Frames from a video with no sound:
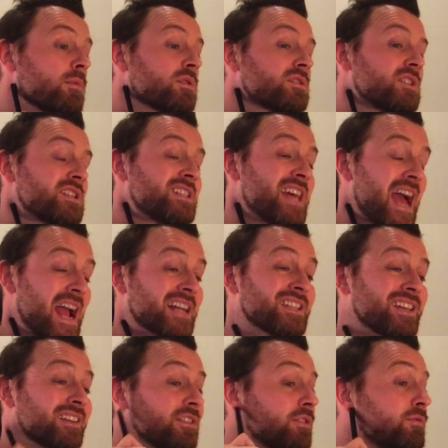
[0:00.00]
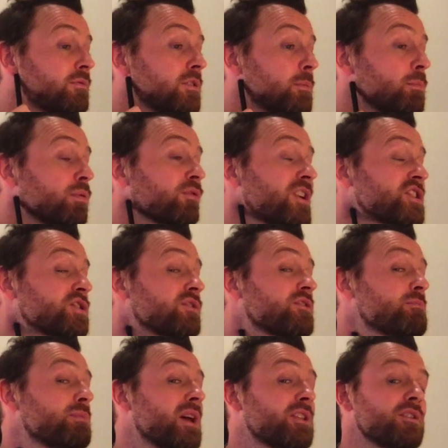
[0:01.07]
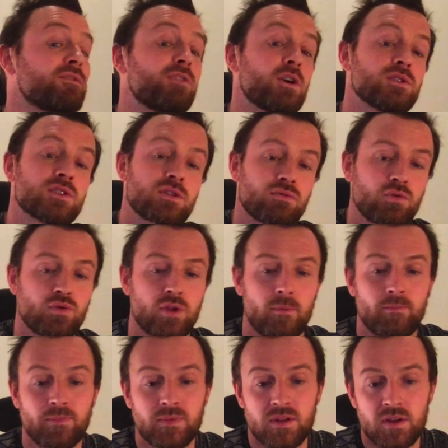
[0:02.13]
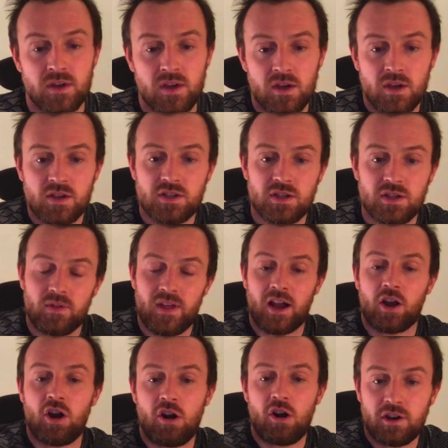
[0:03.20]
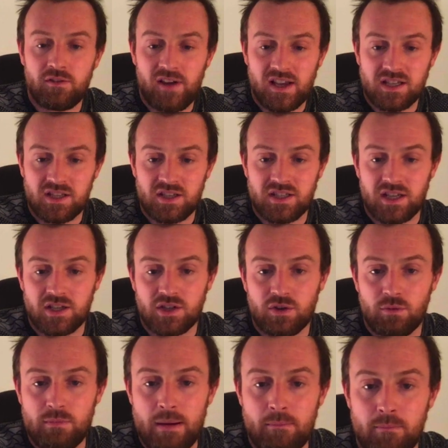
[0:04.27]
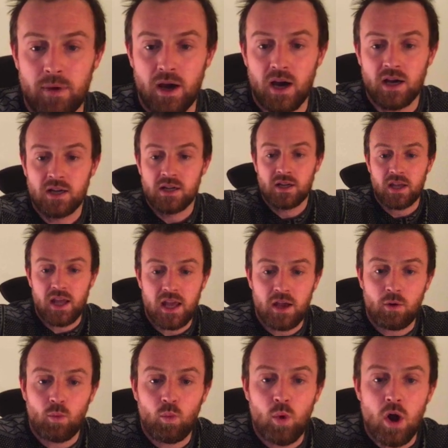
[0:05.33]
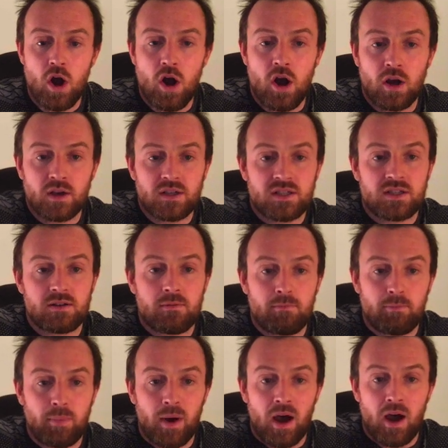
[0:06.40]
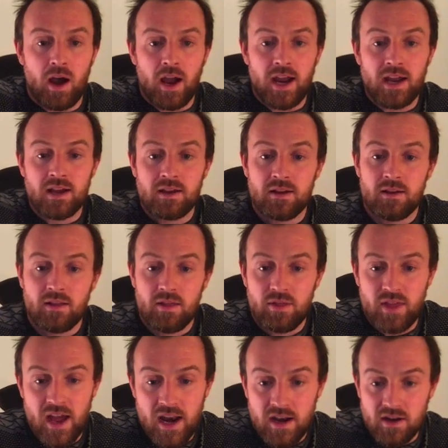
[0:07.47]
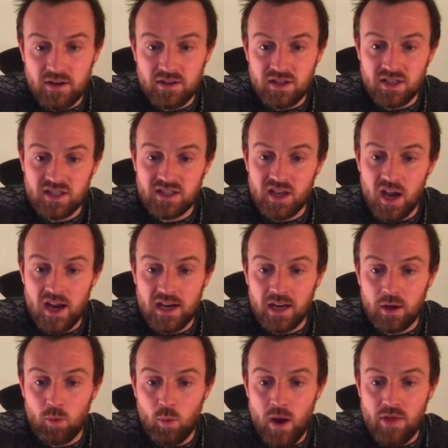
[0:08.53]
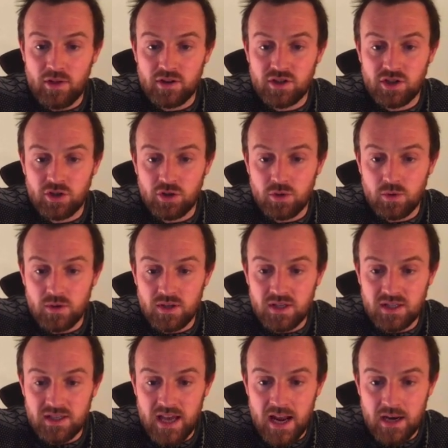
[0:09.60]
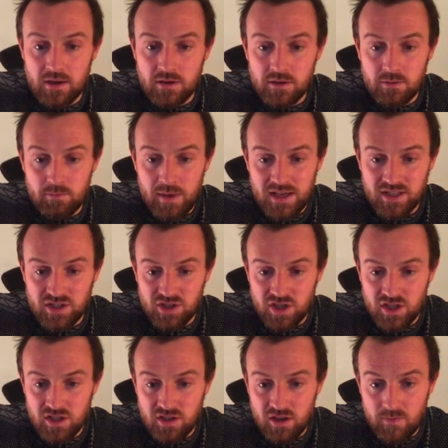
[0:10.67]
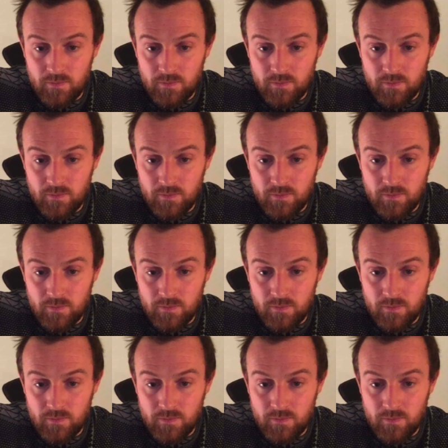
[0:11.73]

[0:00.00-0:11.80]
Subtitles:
detecting the pressure of the blood that flows through them. So that cardiovascular center, remember, it works by then deciding whether to send messages